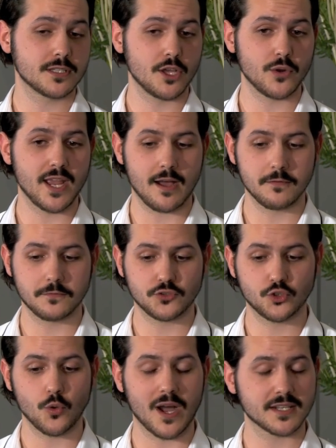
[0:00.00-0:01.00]
they only
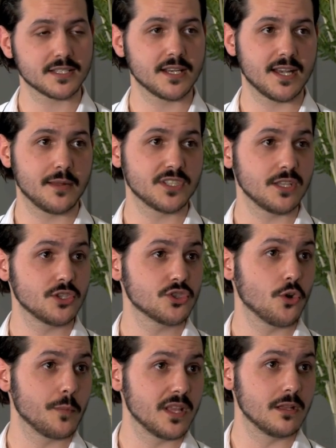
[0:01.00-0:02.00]
have 2 acts and an MC. There's
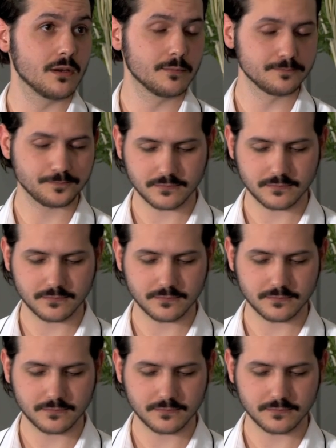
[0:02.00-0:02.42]
no middle.